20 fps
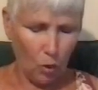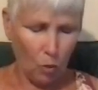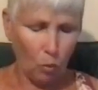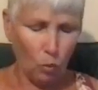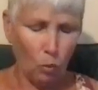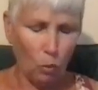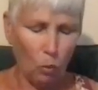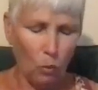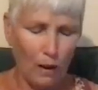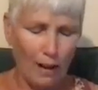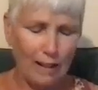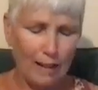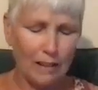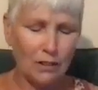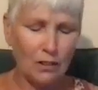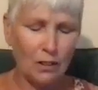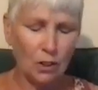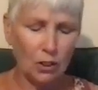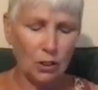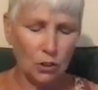
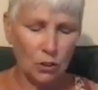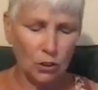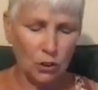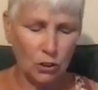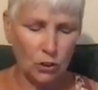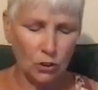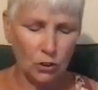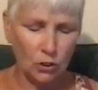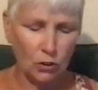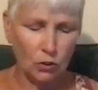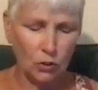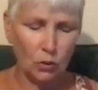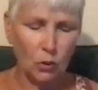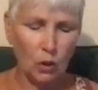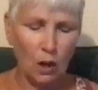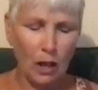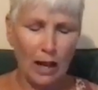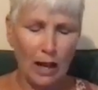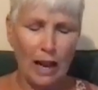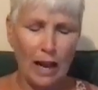When you
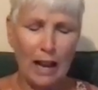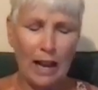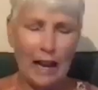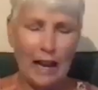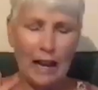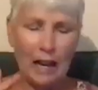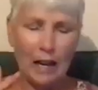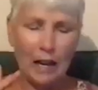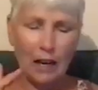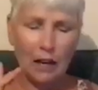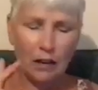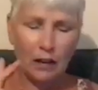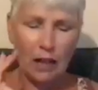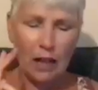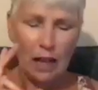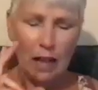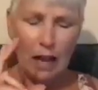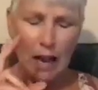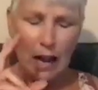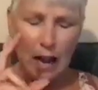are
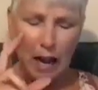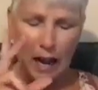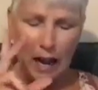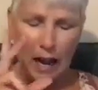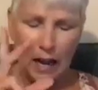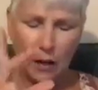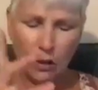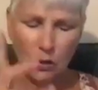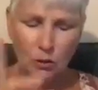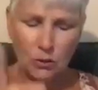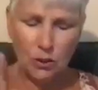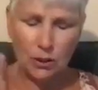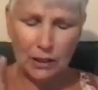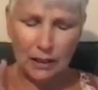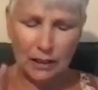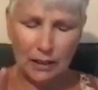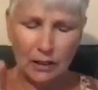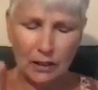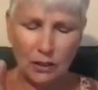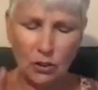out
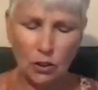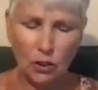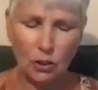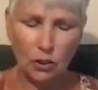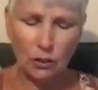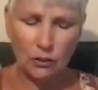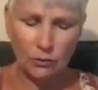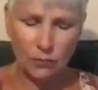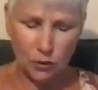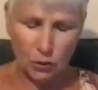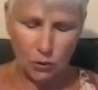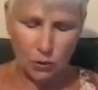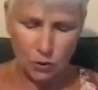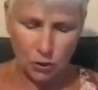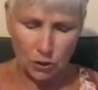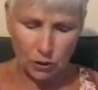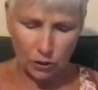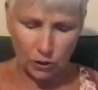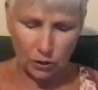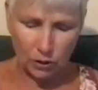in your
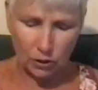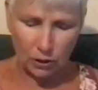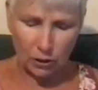future